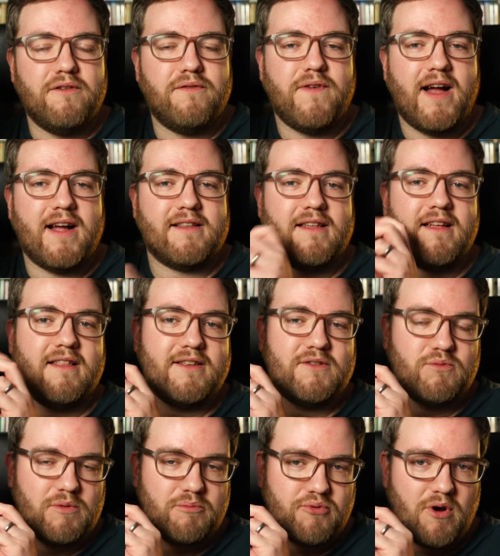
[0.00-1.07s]
fact that
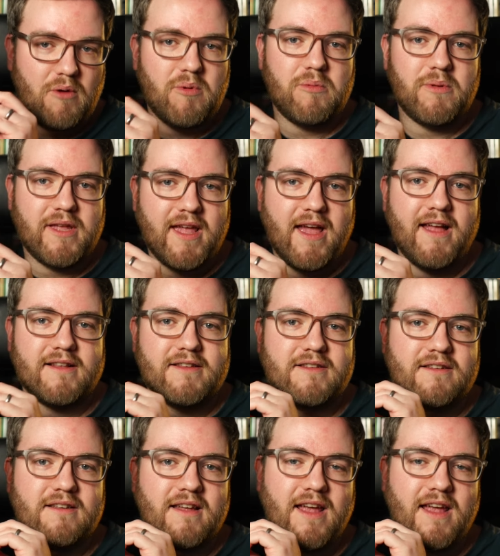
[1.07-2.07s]
this will probably get